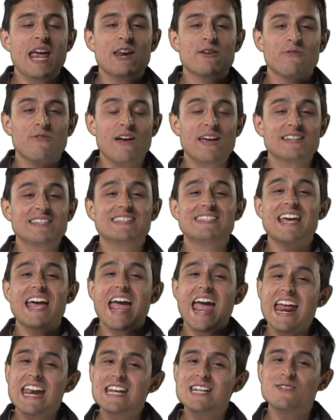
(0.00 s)
interface
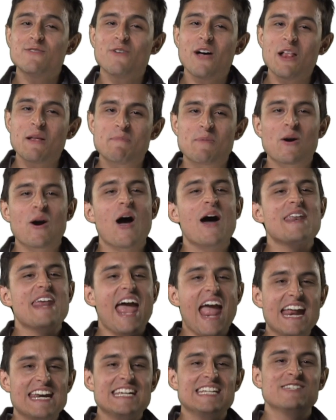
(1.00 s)
to any developer on
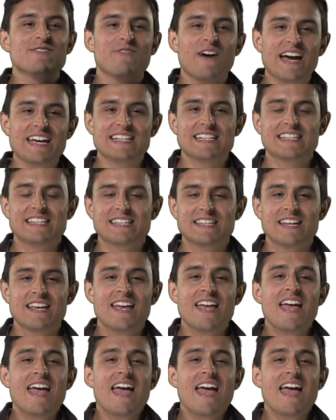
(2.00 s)
any device.